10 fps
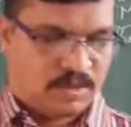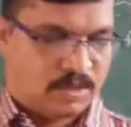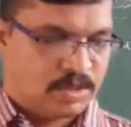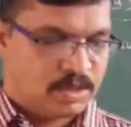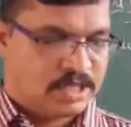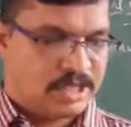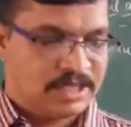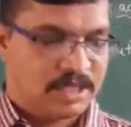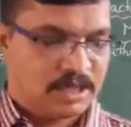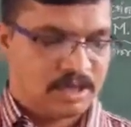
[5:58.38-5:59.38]
So such
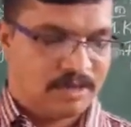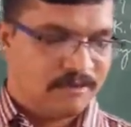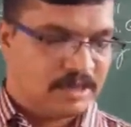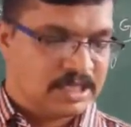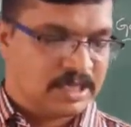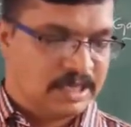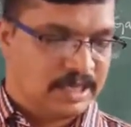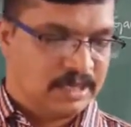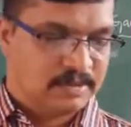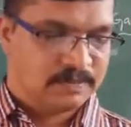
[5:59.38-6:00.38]
a
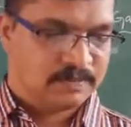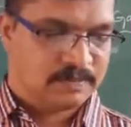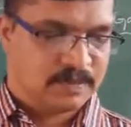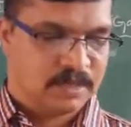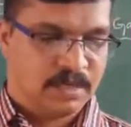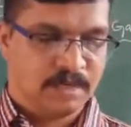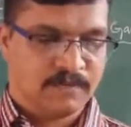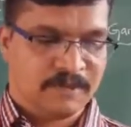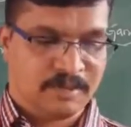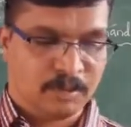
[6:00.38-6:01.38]
conventional, so
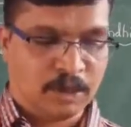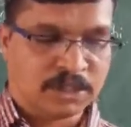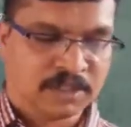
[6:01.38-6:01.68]
for the most